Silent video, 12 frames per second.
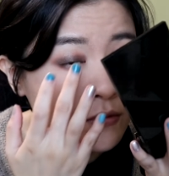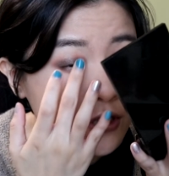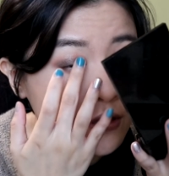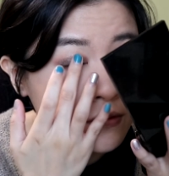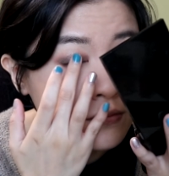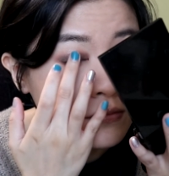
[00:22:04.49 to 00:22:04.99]

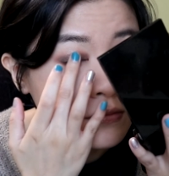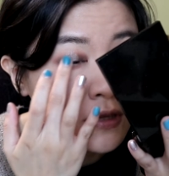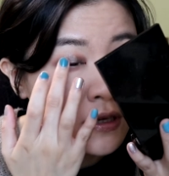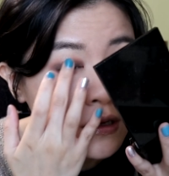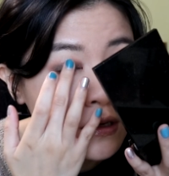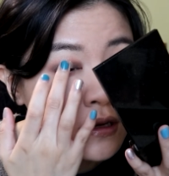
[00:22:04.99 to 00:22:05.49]
just
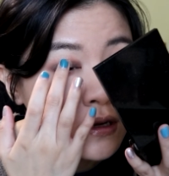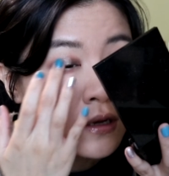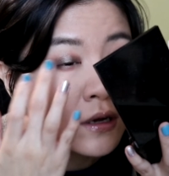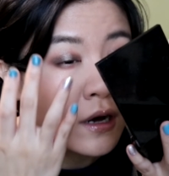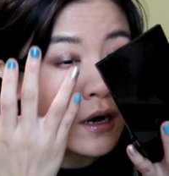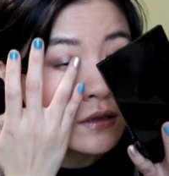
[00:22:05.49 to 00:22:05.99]

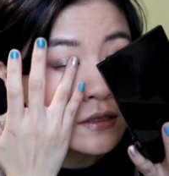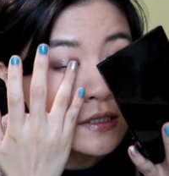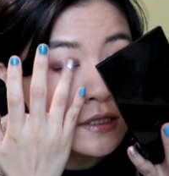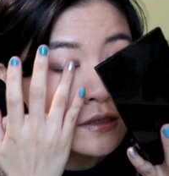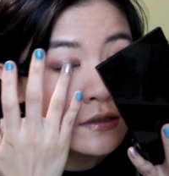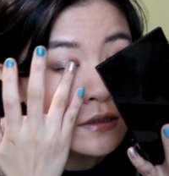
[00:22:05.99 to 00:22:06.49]
on the
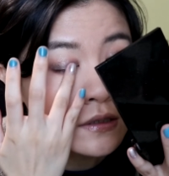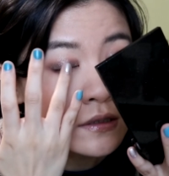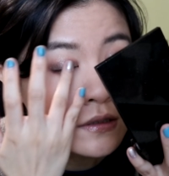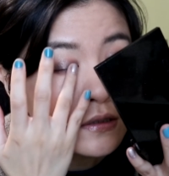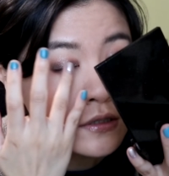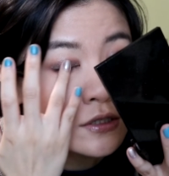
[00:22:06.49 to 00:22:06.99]

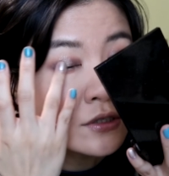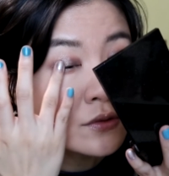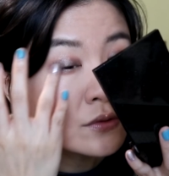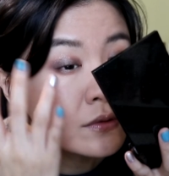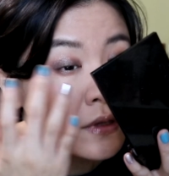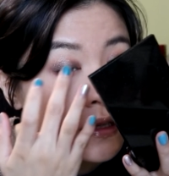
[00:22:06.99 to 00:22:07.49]
center
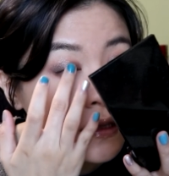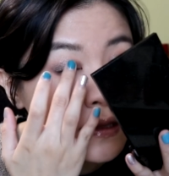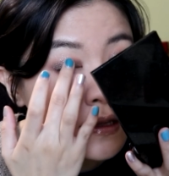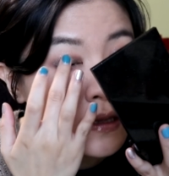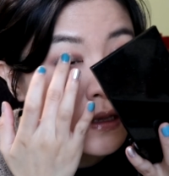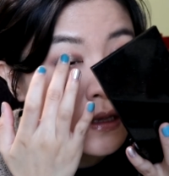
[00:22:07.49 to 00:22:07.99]
to
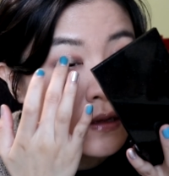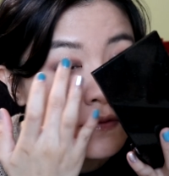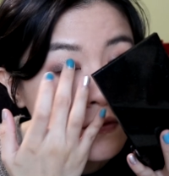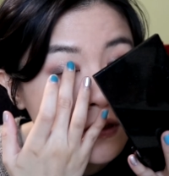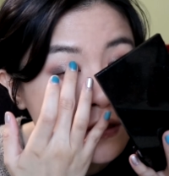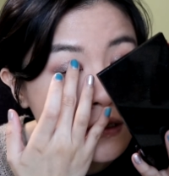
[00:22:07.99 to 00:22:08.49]

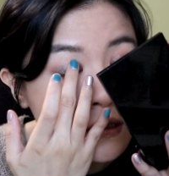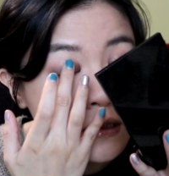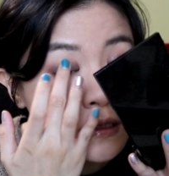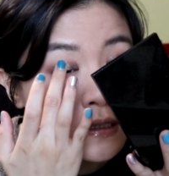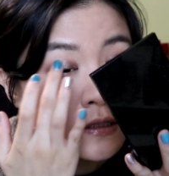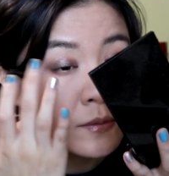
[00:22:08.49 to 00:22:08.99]
give it a
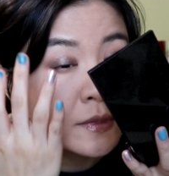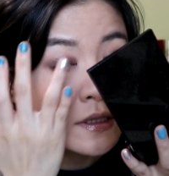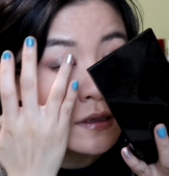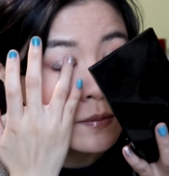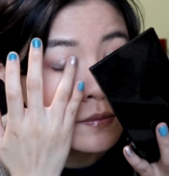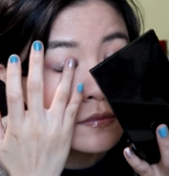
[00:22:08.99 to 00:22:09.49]
little bit
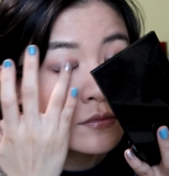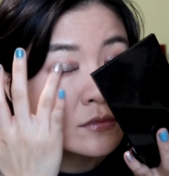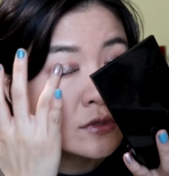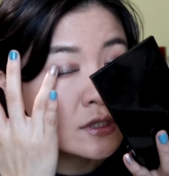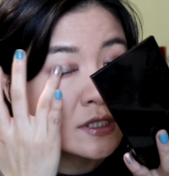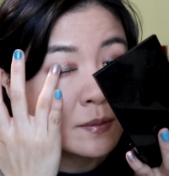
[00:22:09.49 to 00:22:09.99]
of
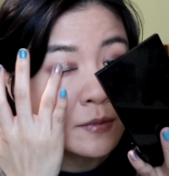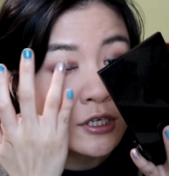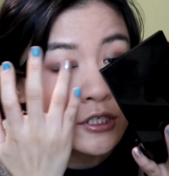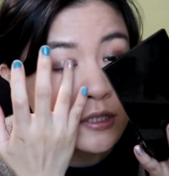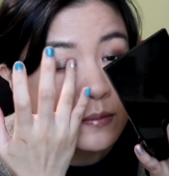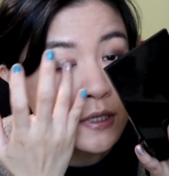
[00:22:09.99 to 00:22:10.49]

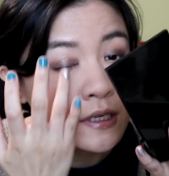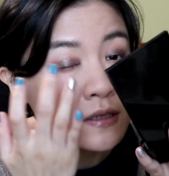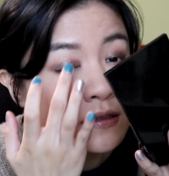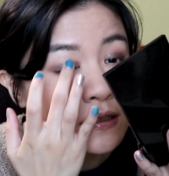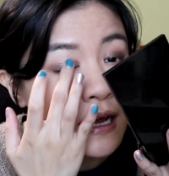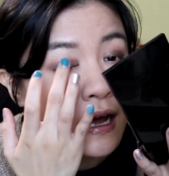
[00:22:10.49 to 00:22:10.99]
dimension,
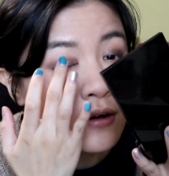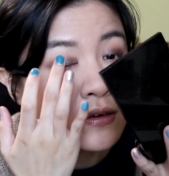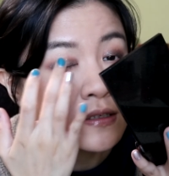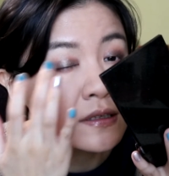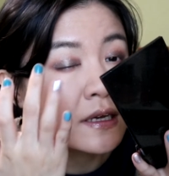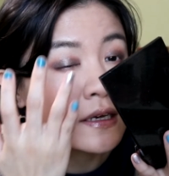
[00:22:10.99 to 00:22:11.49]
because now
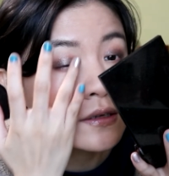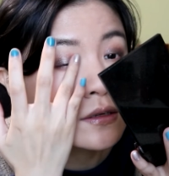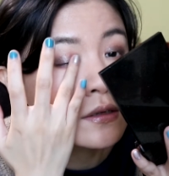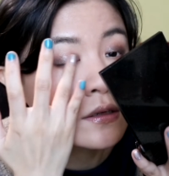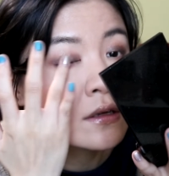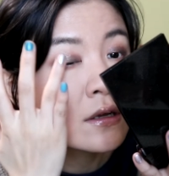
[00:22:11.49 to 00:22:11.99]
it's like
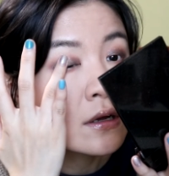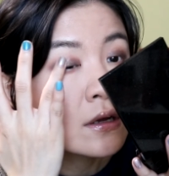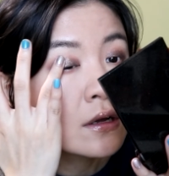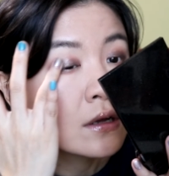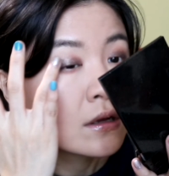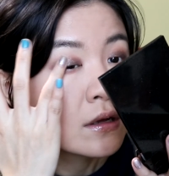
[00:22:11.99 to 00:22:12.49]

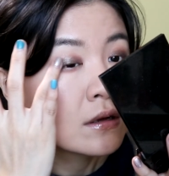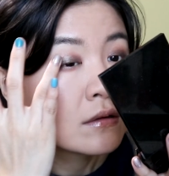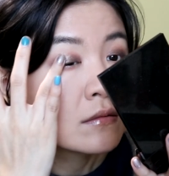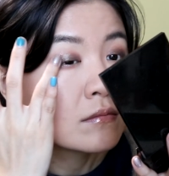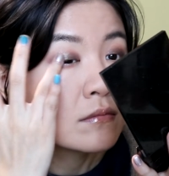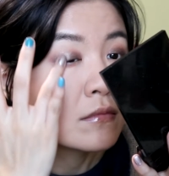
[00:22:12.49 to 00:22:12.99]

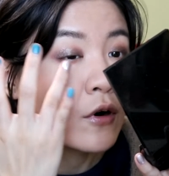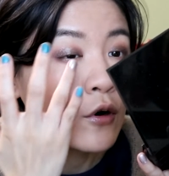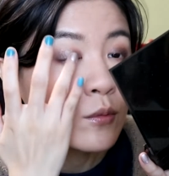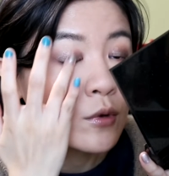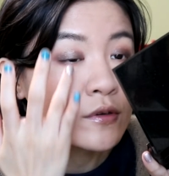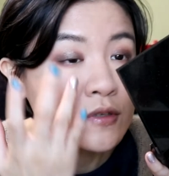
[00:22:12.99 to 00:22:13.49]

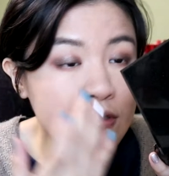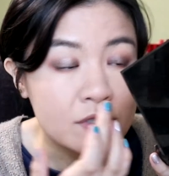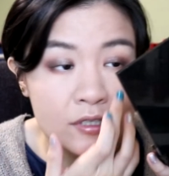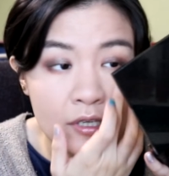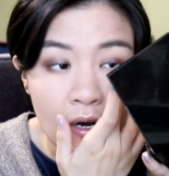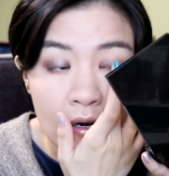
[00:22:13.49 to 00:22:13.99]
almost
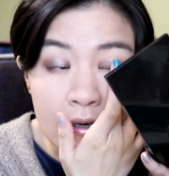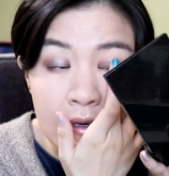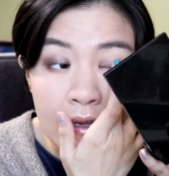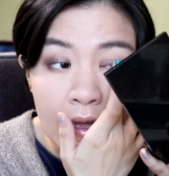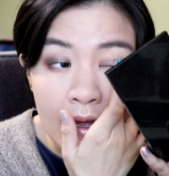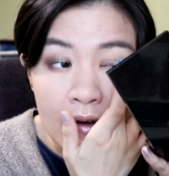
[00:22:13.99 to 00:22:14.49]
dark
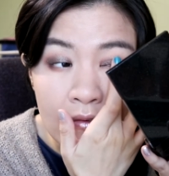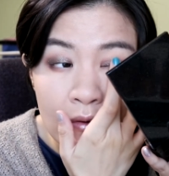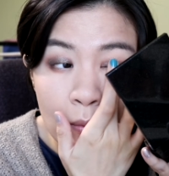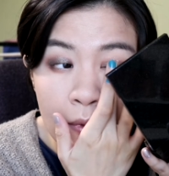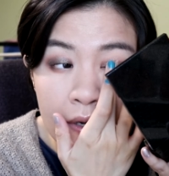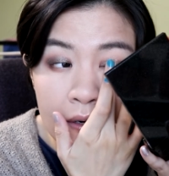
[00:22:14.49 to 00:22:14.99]

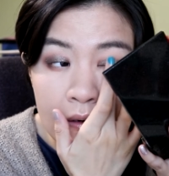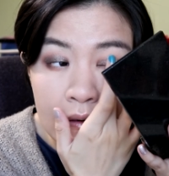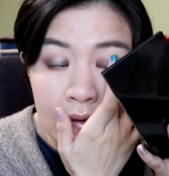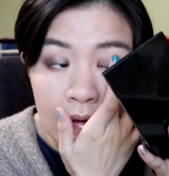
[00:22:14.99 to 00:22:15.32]
everywhere.